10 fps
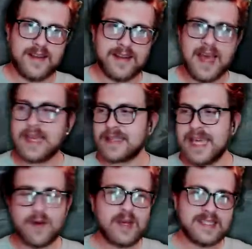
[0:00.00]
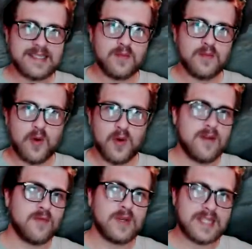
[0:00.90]
and I can't wait to see more
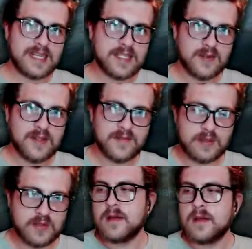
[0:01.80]
of what they do in the future.